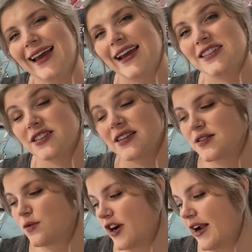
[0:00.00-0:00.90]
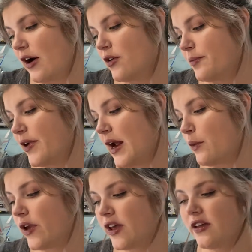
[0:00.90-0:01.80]
It just doesn't work out, but I
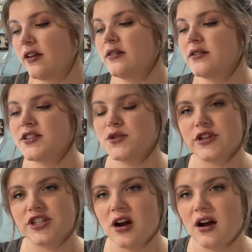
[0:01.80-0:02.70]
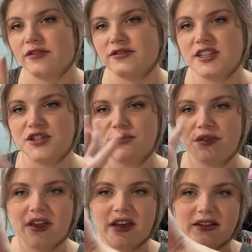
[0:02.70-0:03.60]
will switch off to
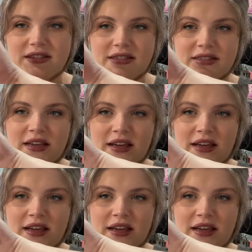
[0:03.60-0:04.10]
this